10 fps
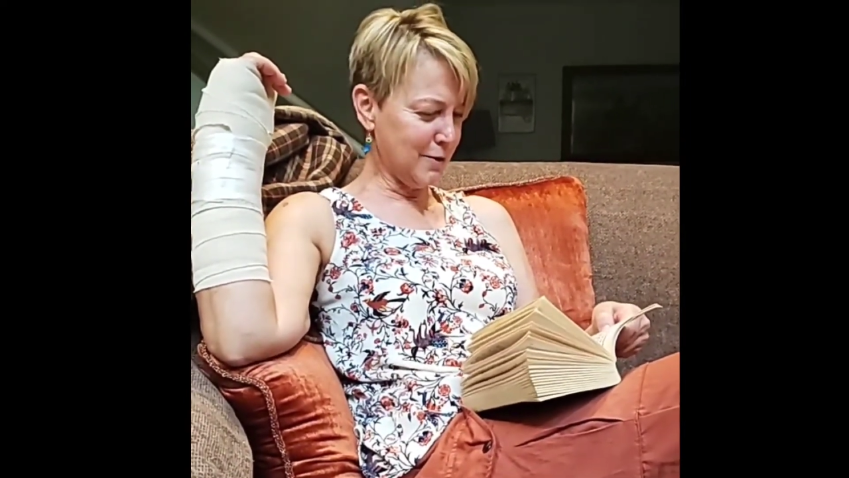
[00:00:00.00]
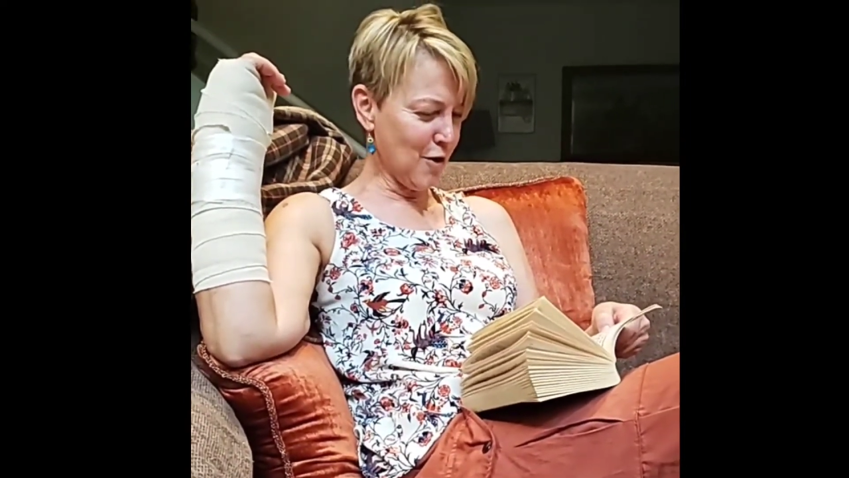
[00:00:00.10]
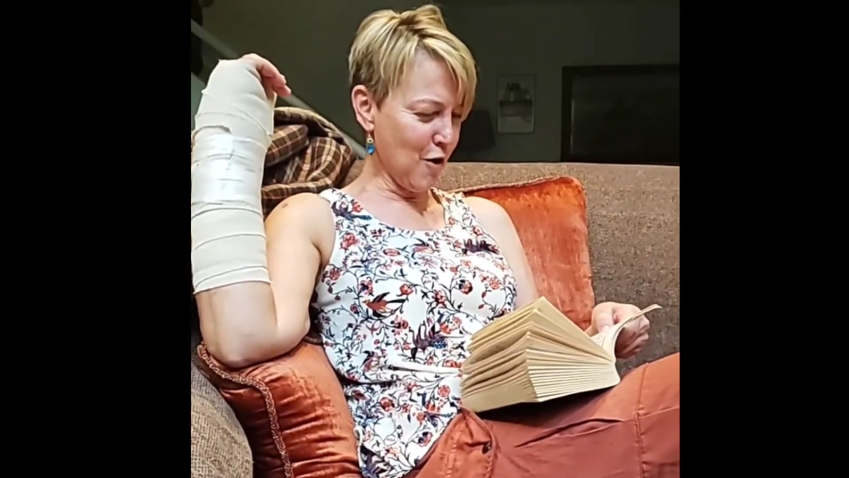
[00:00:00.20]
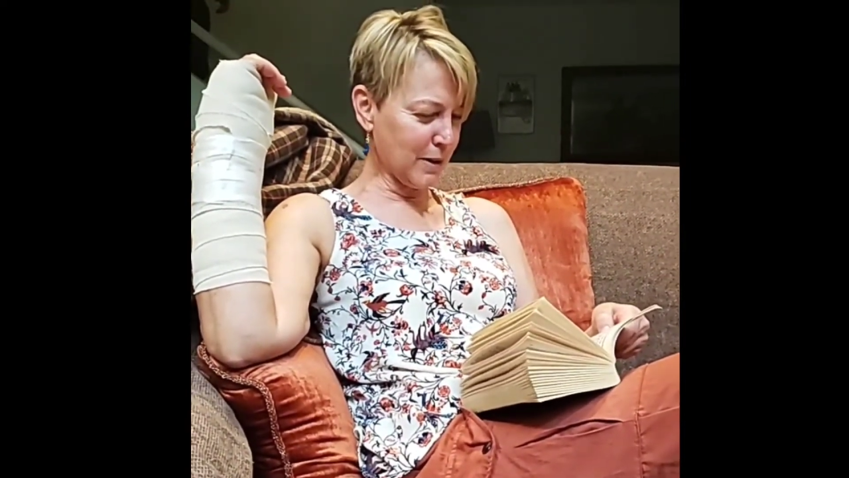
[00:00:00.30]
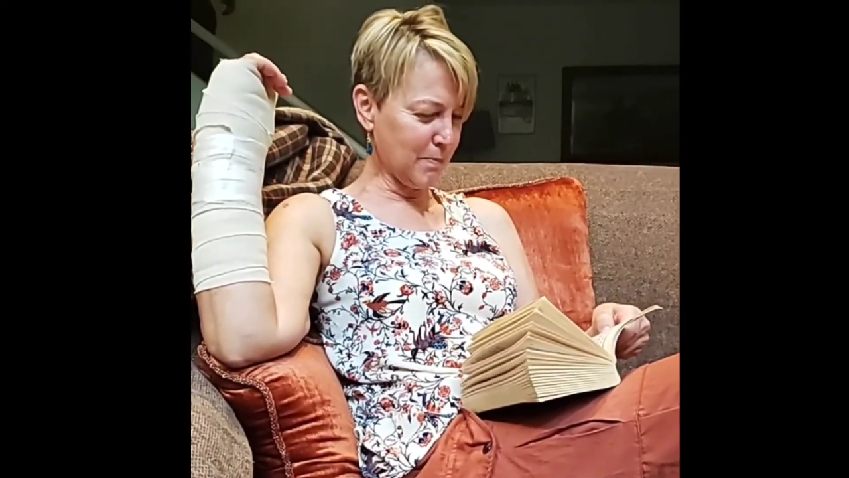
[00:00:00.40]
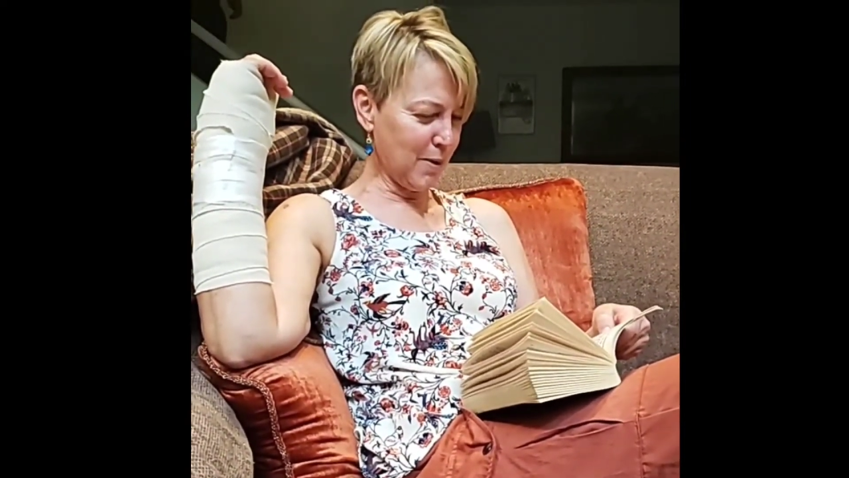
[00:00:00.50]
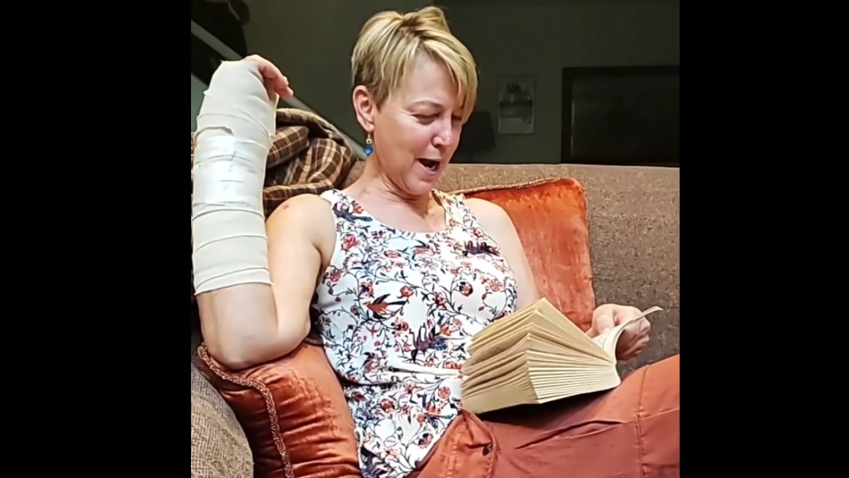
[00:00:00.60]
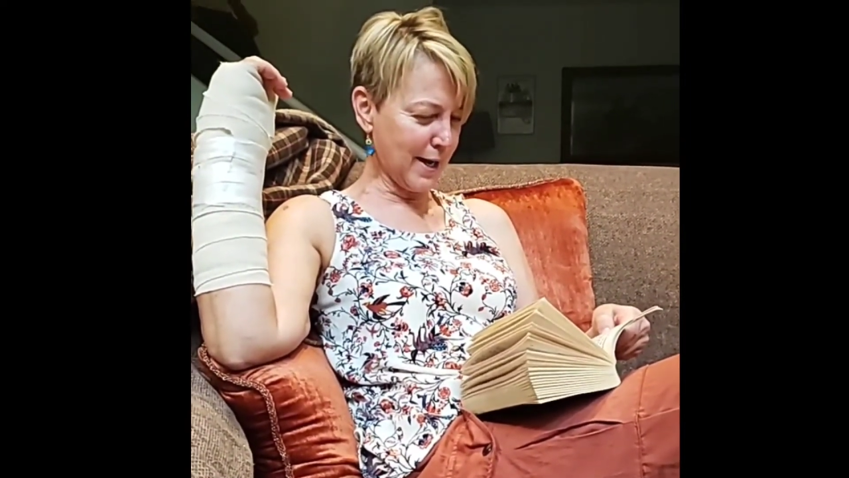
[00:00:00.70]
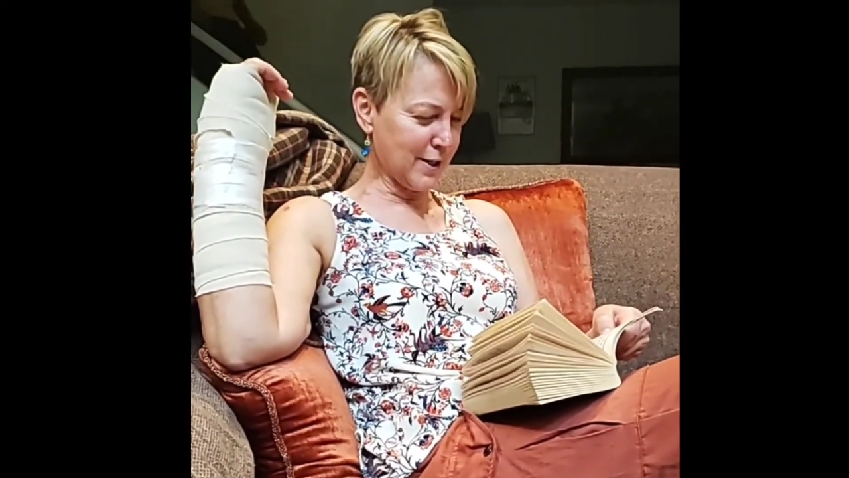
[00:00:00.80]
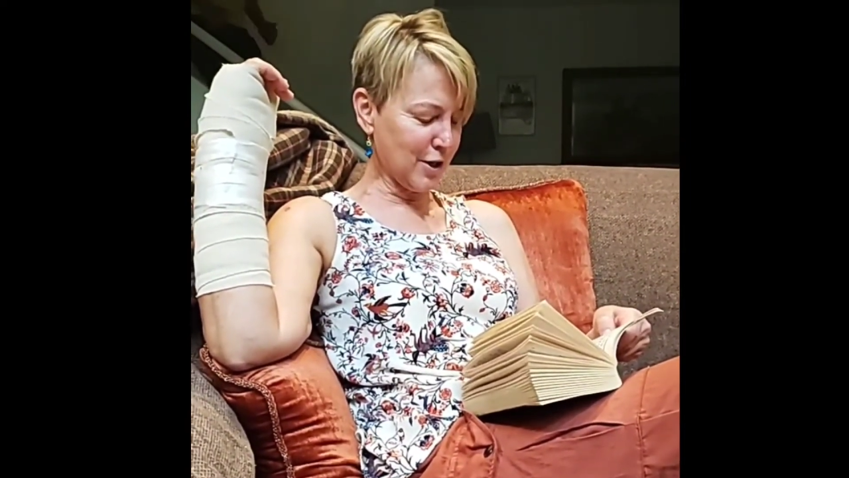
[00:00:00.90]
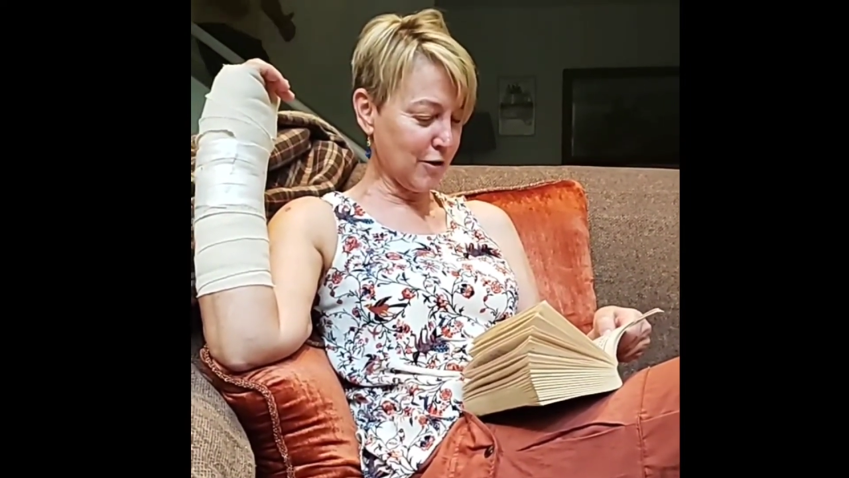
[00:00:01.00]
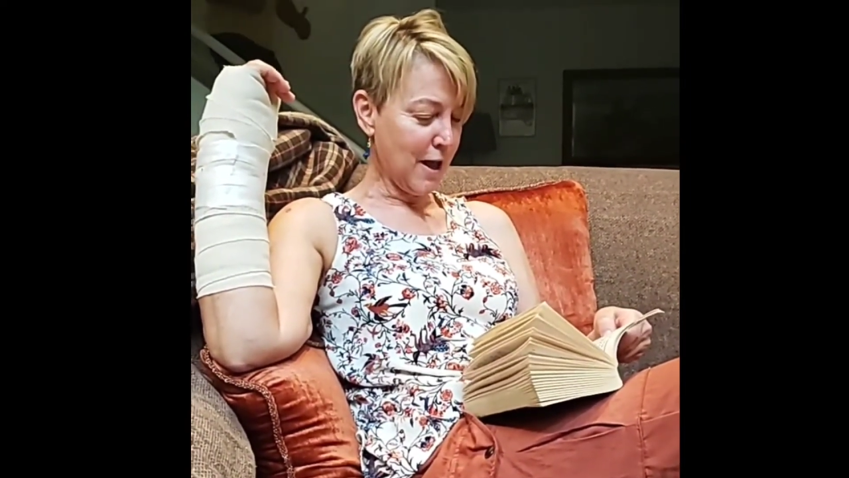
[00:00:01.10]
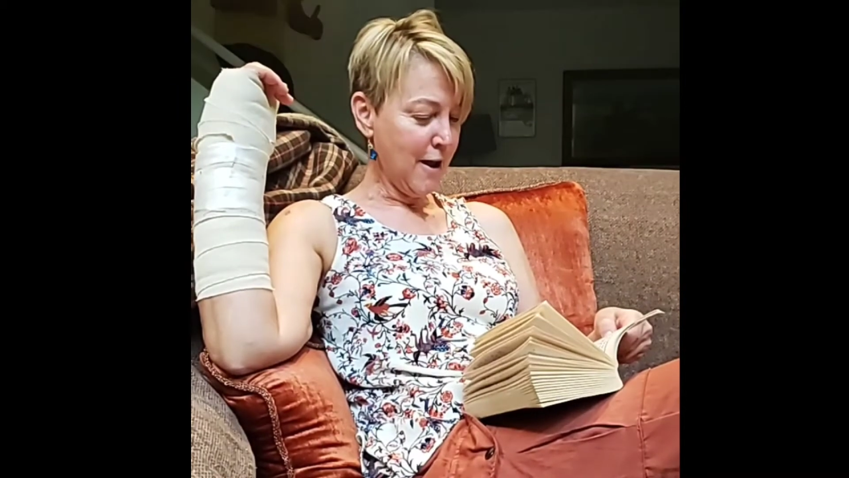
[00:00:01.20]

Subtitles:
knocked Blacktooth